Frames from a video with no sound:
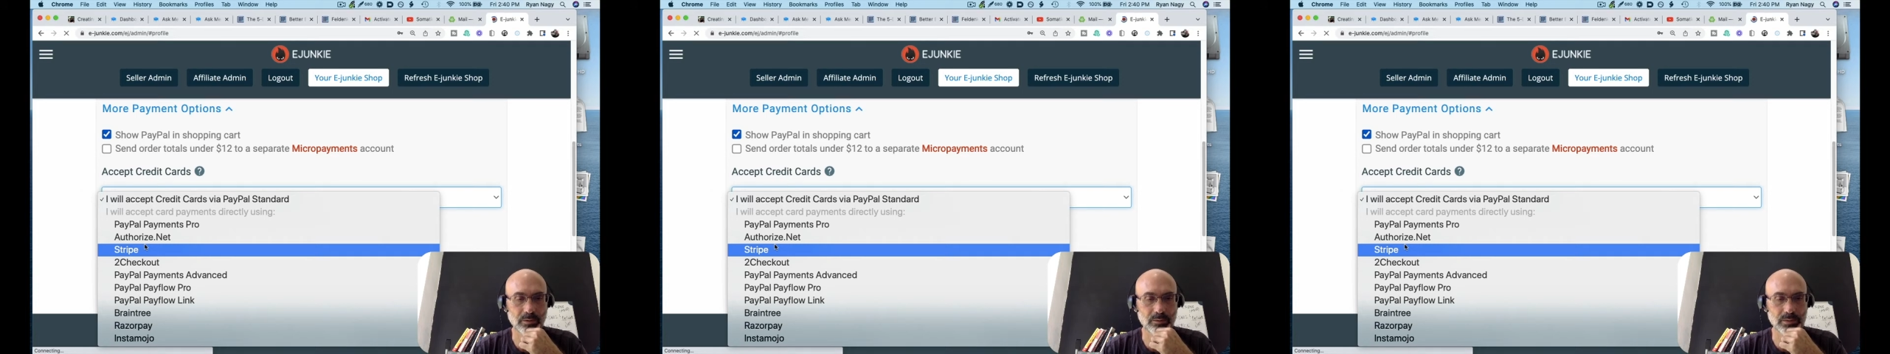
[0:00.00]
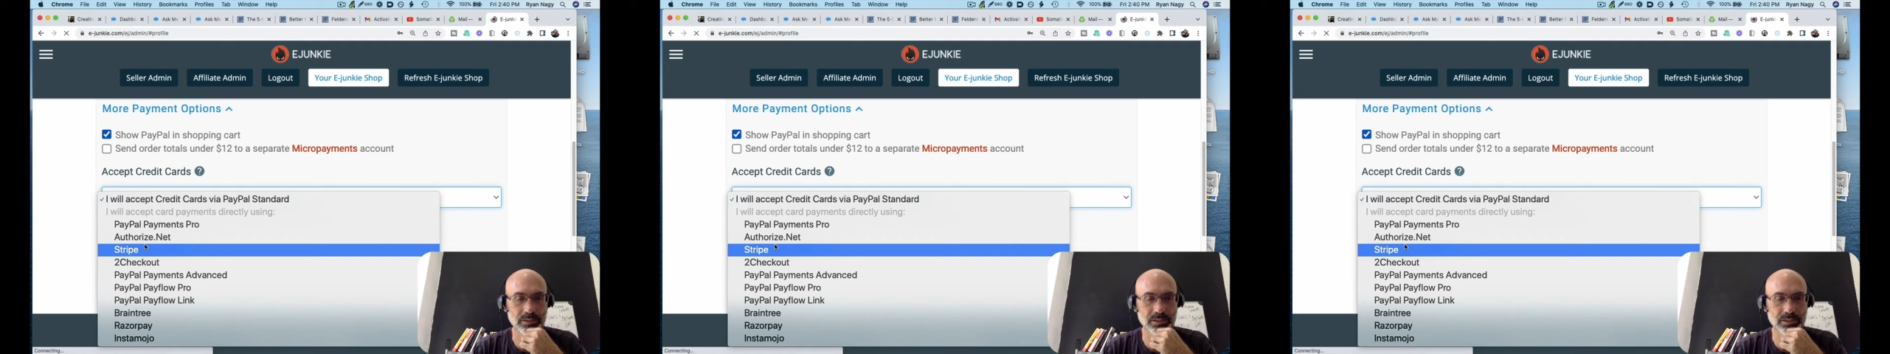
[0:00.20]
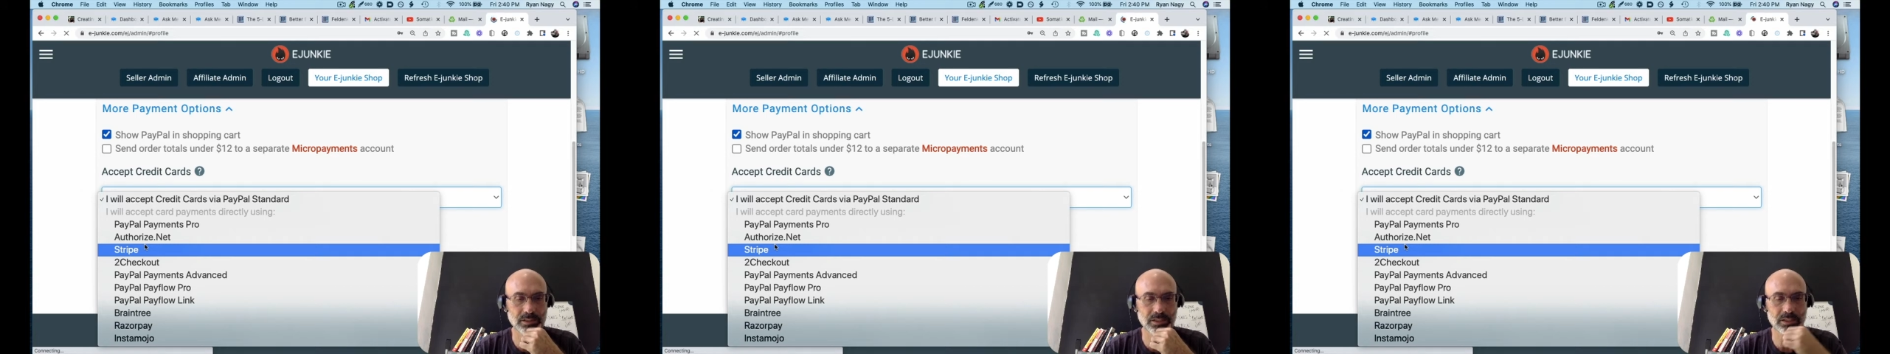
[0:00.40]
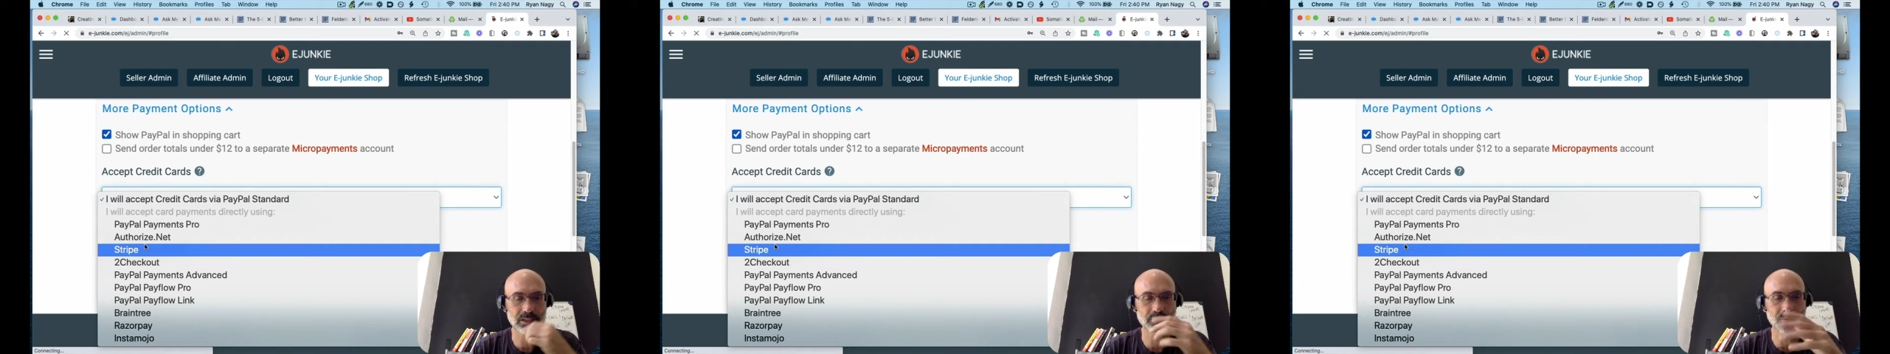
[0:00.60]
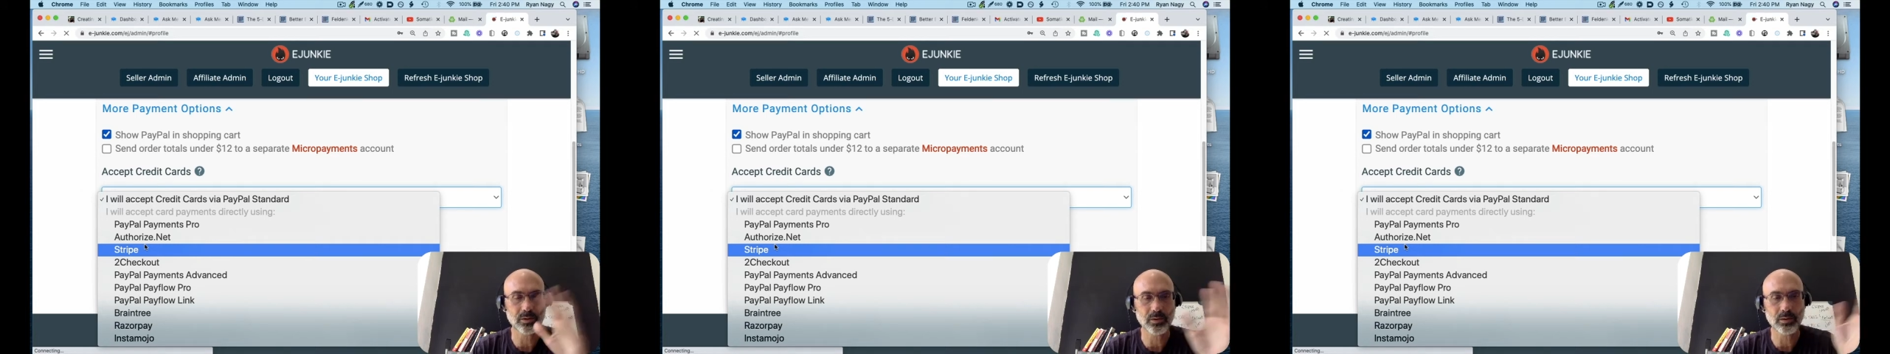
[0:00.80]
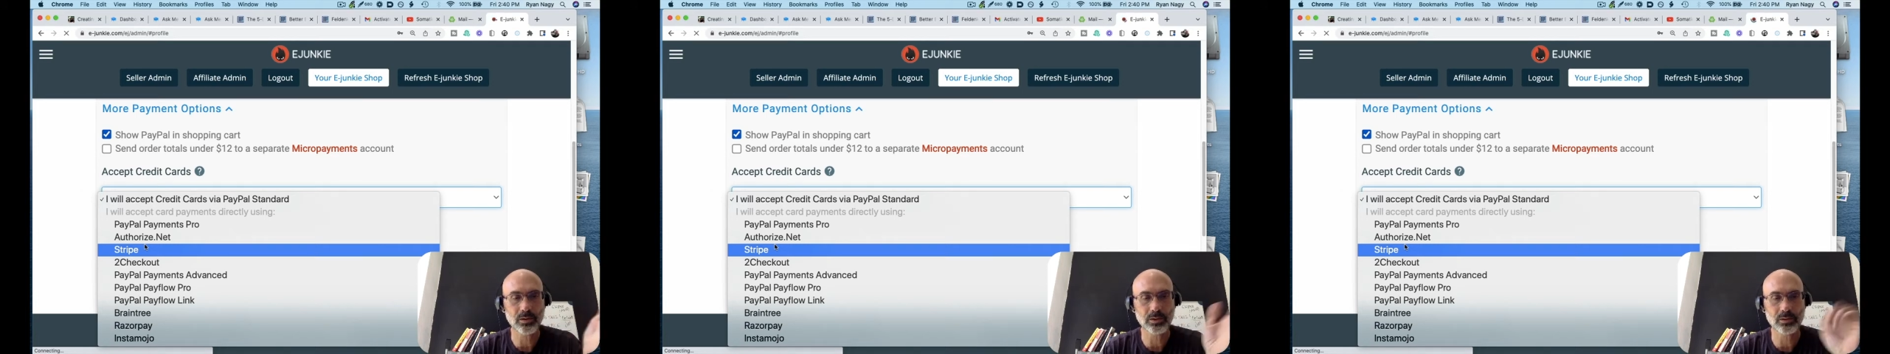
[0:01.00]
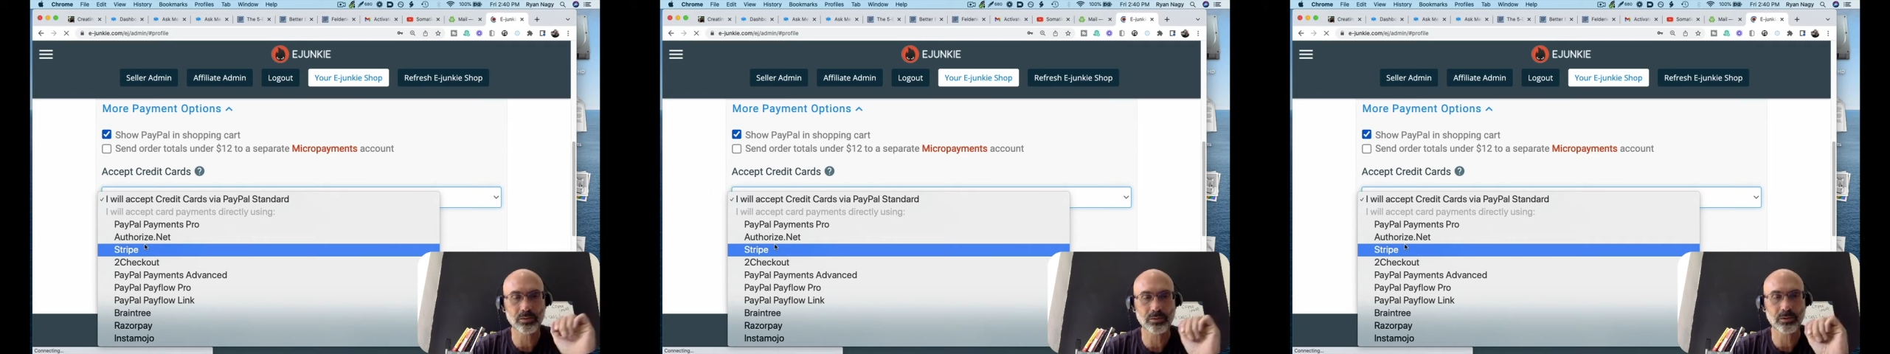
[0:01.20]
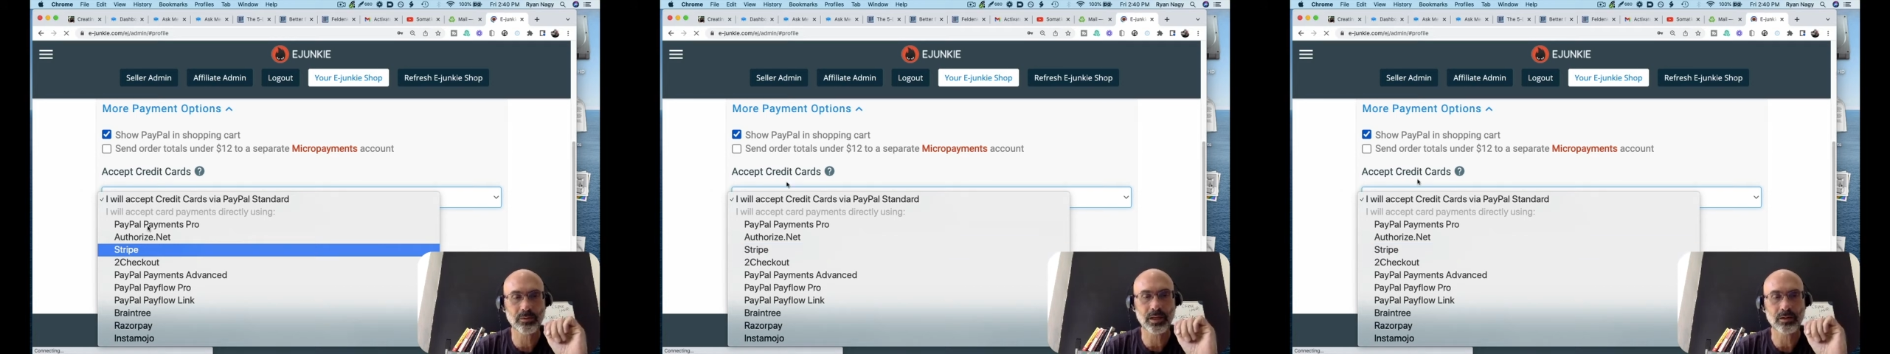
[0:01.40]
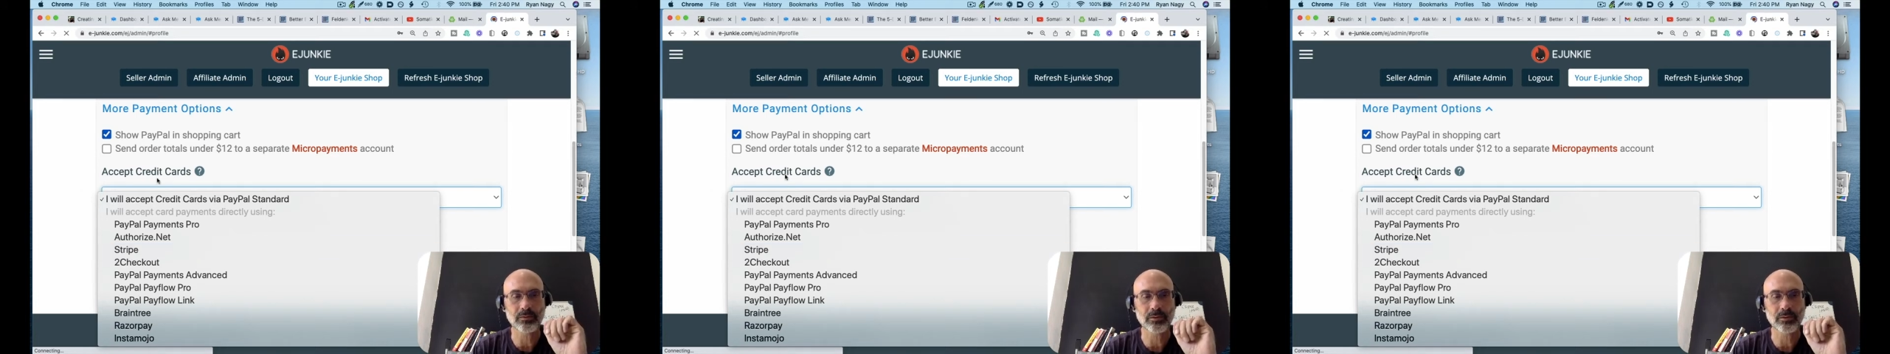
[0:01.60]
businesses, but we won't go through that